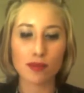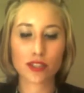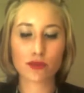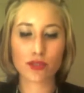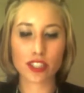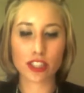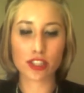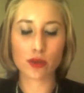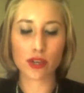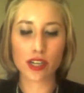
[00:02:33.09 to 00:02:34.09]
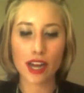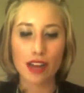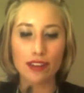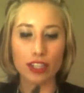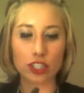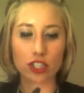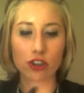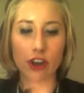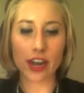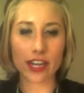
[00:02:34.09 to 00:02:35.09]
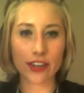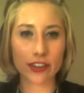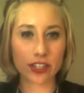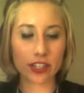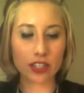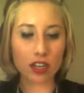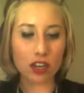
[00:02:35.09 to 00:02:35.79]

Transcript: it's really short and then it's triangular